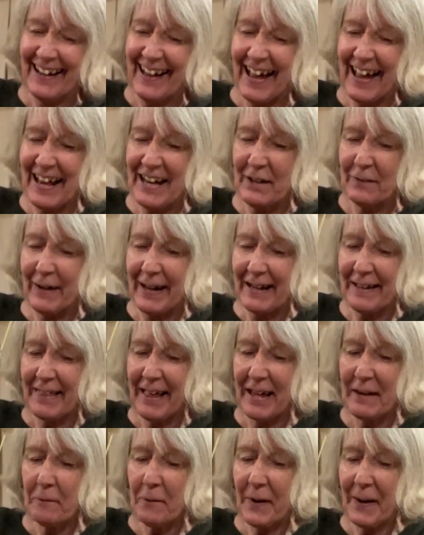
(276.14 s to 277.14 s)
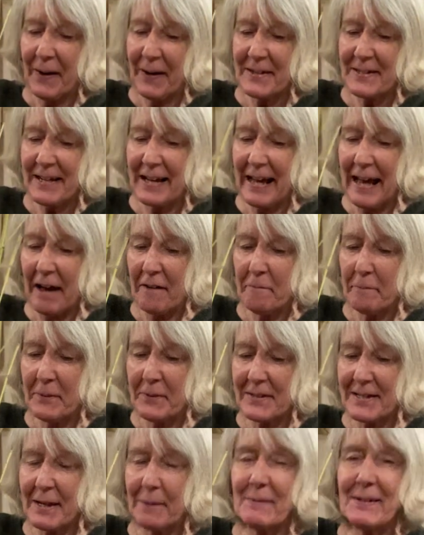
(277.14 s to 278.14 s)
anyway, they worked. I have
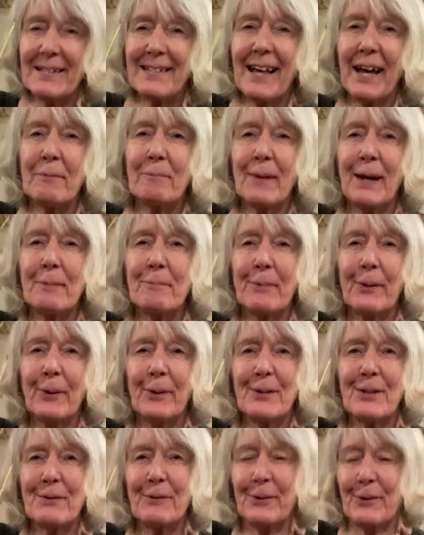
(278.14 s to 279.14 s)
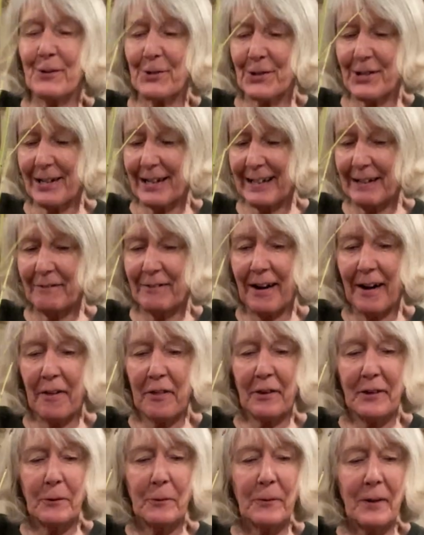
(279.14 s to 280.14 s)
put some inside my pots, fortunately, rather
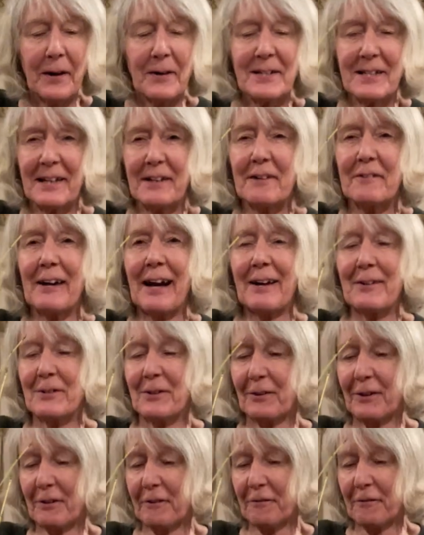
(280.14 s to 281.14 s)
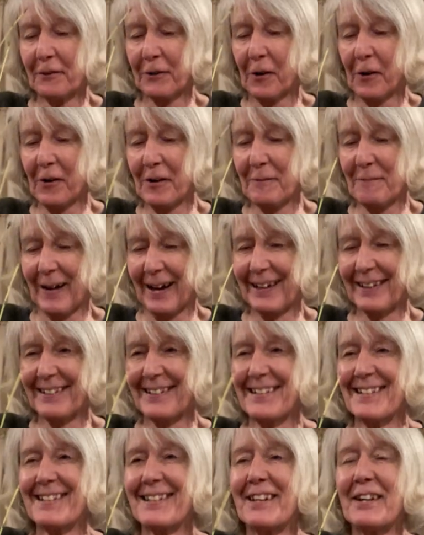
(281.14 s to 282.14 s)
than all those that are out on the floor in my
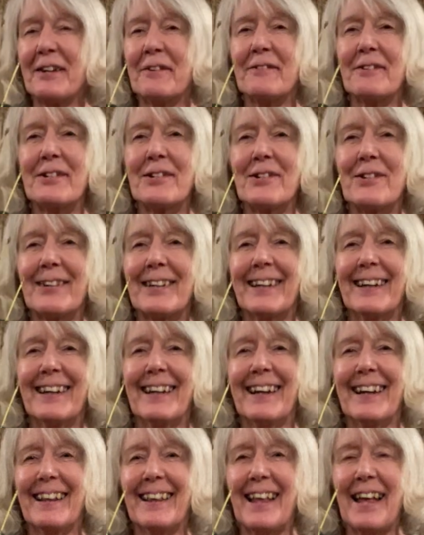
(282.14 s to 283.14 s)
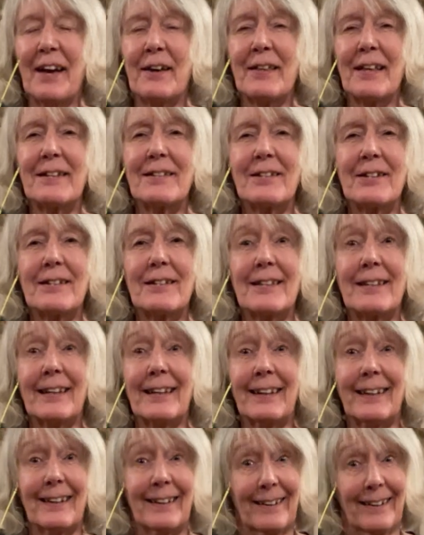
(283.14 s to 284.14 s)
conservatory. There, that's just
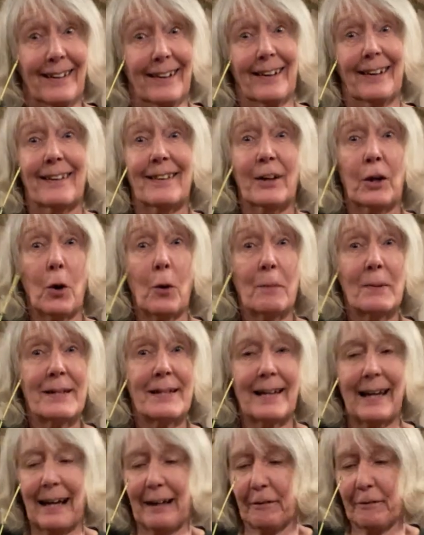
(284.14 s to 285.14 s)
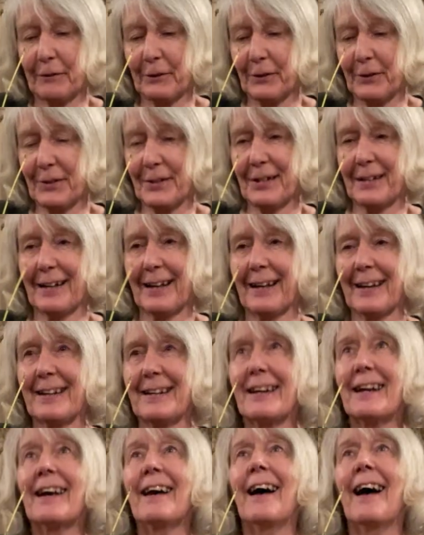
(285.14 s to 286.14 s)
the comedy act for you tonight.
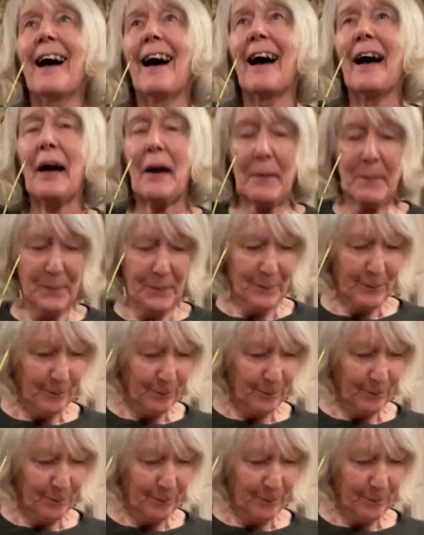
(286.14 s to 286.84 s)
I